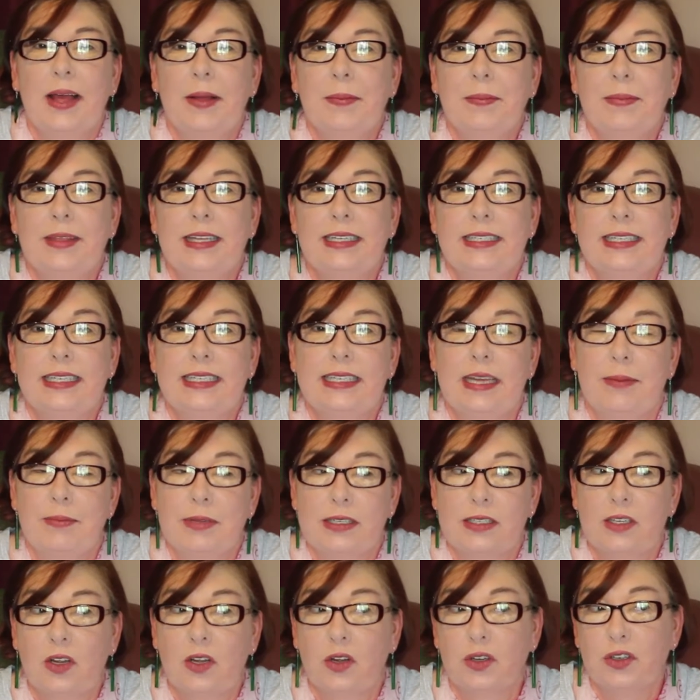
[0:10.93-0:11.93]
This is
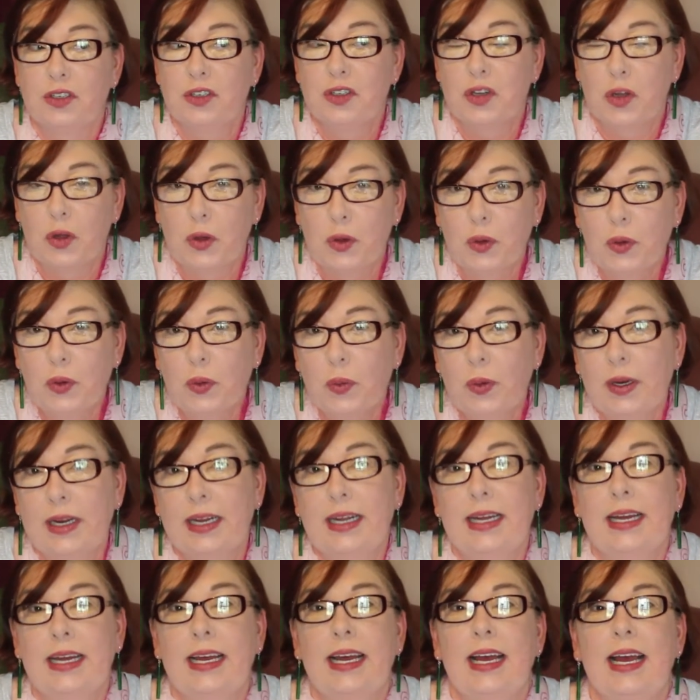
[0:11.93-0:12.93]
episode 2.
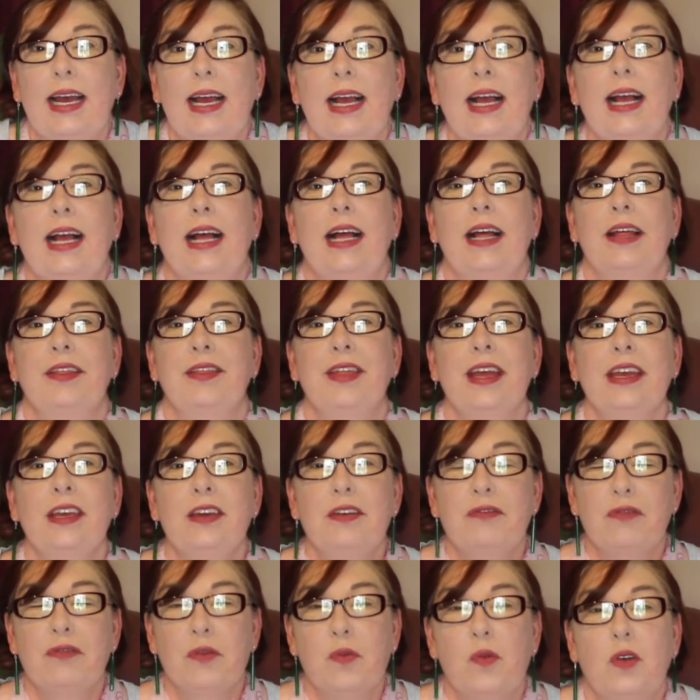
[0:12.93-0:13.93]
Thank you
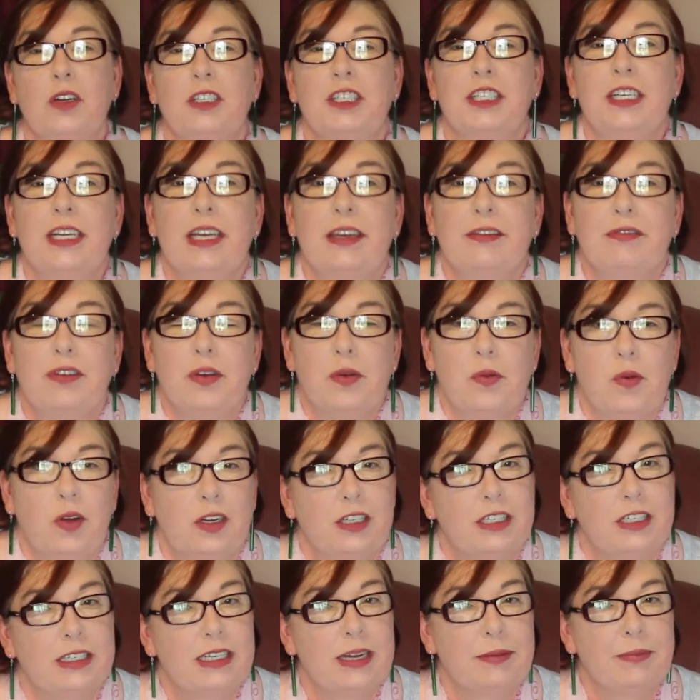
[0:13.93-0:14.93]
for watching if you
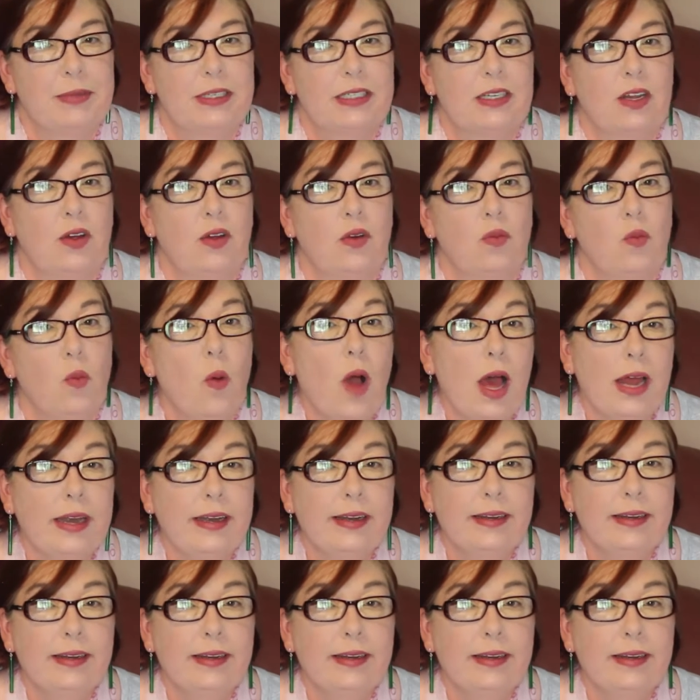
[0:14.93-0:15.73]
watched episode 1,